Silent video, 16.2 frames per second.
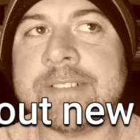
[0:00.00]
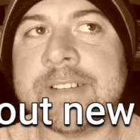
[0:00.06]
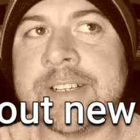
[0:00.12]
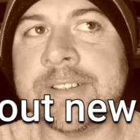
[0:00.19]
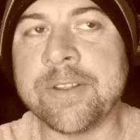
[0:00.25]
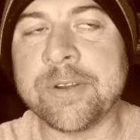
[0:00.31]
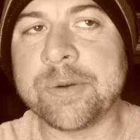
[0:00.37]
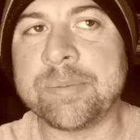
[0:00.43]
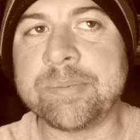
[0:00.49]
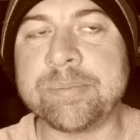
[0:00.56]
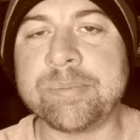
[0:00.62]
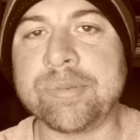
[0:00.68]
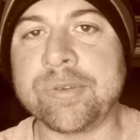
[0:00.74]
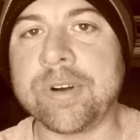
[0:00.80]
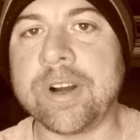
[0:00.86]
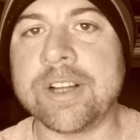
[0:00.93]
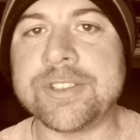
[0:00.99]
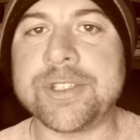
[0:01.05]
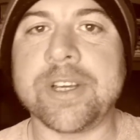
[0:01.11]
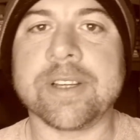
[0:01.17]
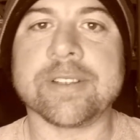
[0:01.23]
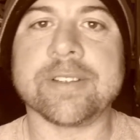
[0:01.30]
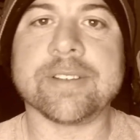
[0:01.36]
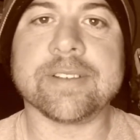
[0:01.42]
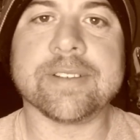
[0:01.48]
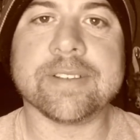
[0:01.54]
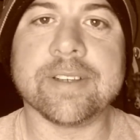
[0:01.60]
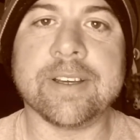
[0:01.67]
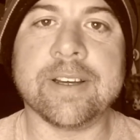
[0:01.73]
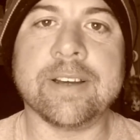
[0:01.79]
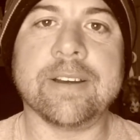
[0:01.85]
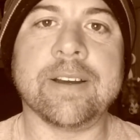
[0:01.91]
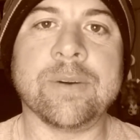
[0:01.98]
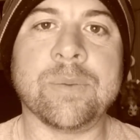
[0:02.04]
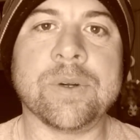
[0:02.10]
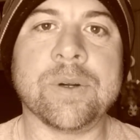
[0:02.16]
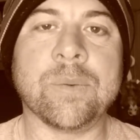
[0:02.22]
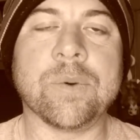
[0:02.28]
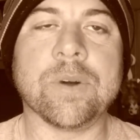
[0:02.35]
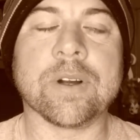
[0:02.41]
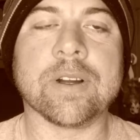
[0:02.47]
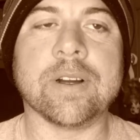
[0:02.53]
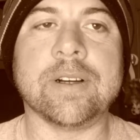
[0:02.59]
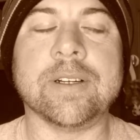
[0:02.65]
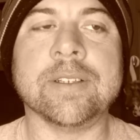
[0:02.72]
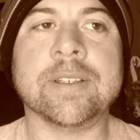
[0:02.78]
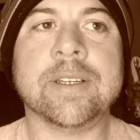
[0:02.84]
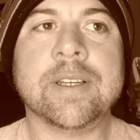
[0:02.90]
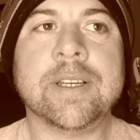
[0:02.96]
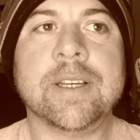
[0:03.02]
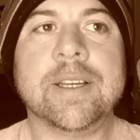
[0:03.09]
another project I, I want to work on.